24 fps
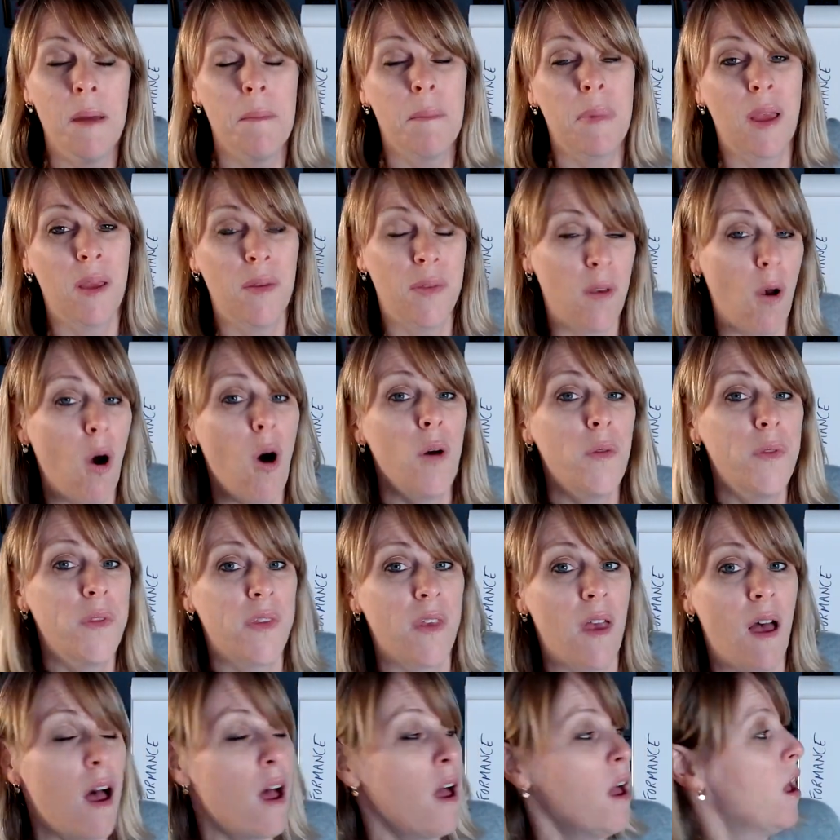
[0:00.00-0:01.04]
Because odds
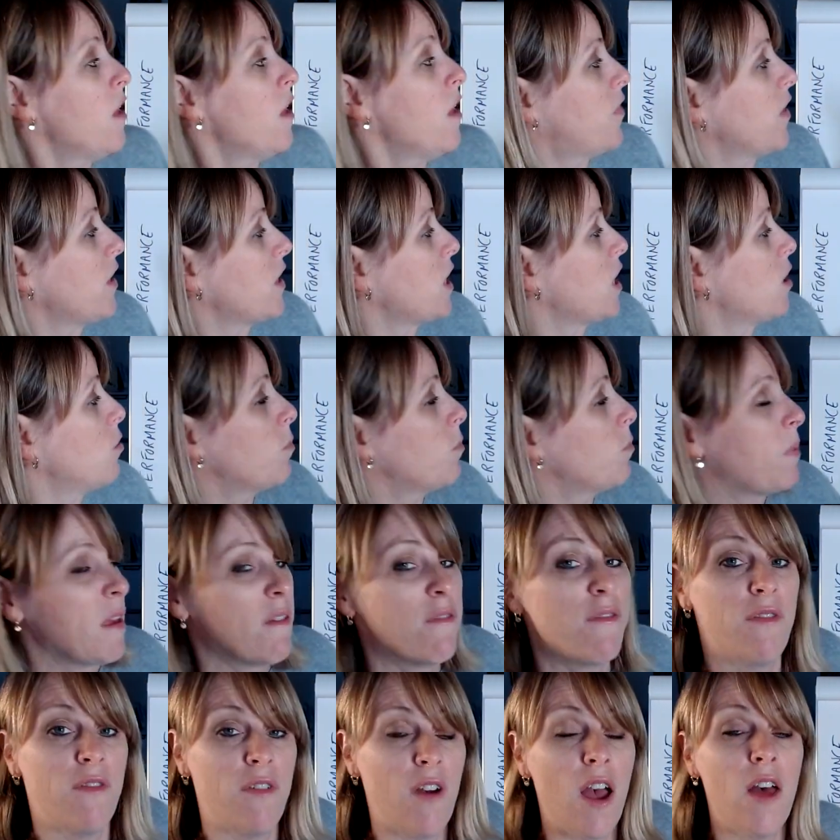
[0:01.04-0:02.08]
are that you will be
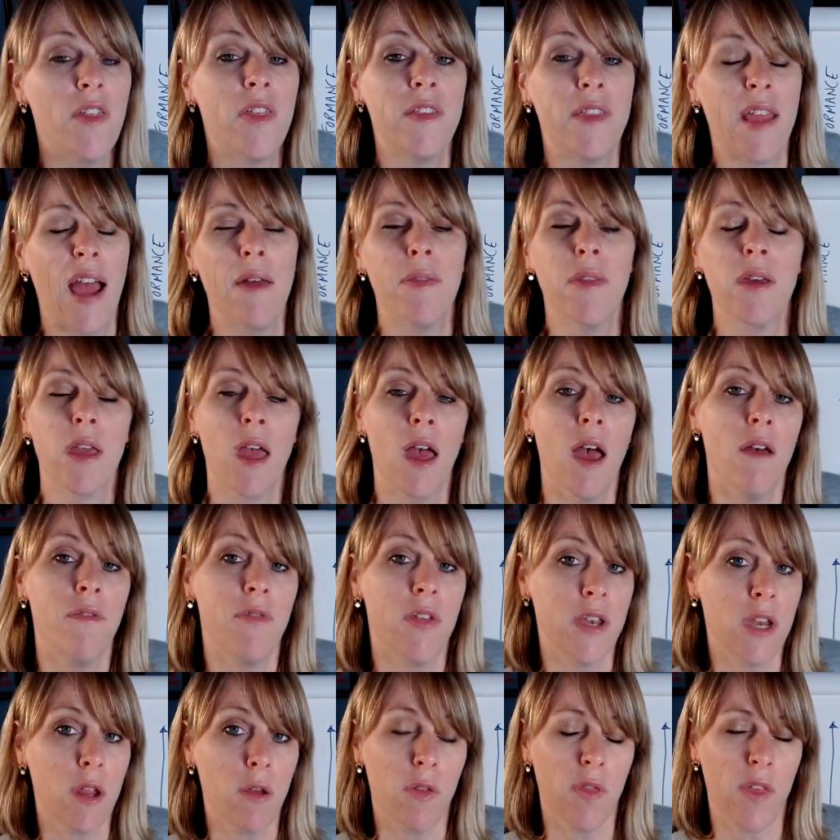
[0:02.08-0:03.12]
further down the curve
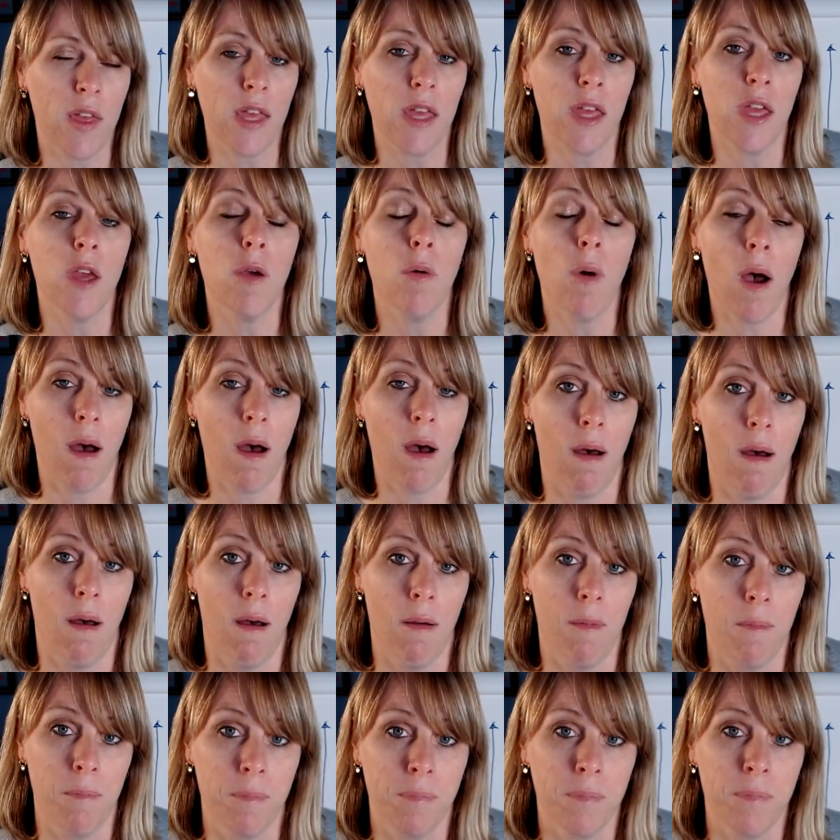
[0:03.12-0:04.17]
than you think you are.